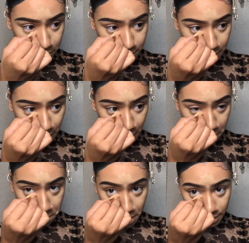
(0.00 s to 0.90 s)

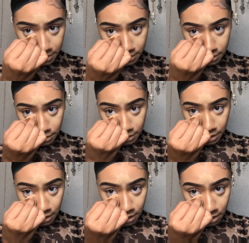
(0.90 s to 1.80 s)
dab my concealer
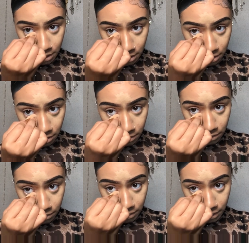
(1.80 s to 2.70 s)
in
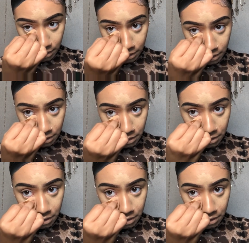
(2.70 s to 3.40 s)
right there.